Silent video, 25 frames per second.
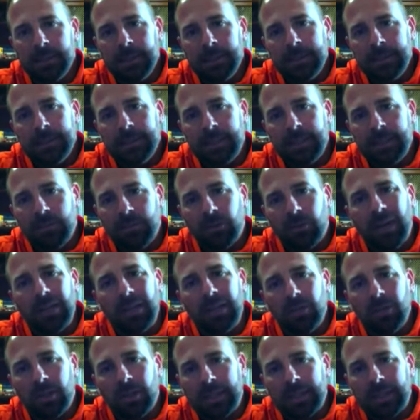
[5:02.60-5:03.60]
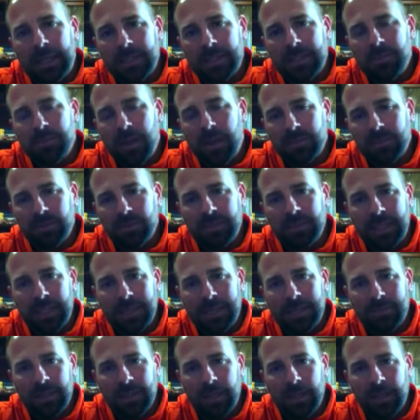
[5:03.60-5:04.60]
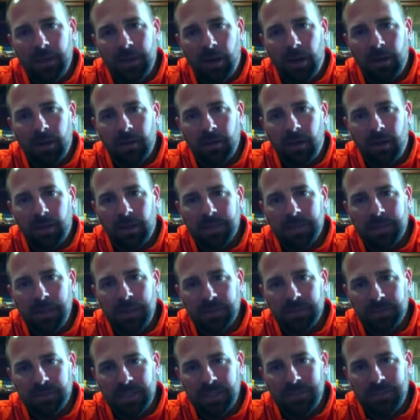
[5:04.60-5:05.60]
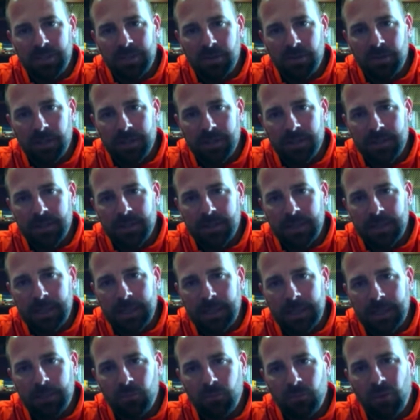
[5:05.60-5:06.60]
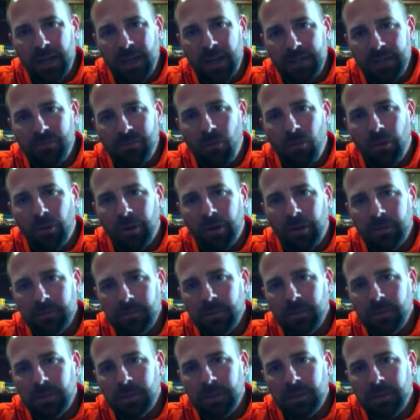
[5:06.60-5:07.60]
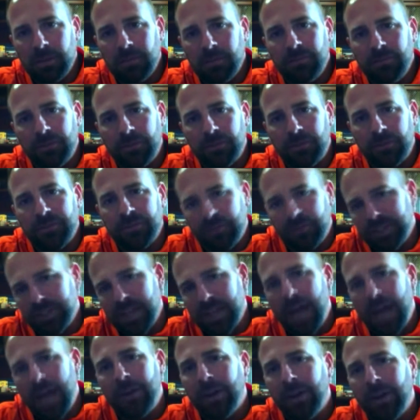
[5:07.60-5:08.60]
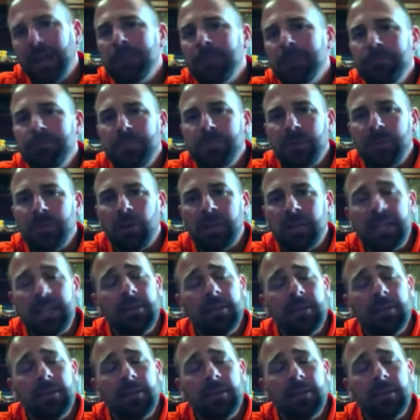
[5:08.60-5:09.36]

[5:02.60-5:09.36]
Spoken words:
give a great look on special teams and get our special teams units ready for Saturday. So he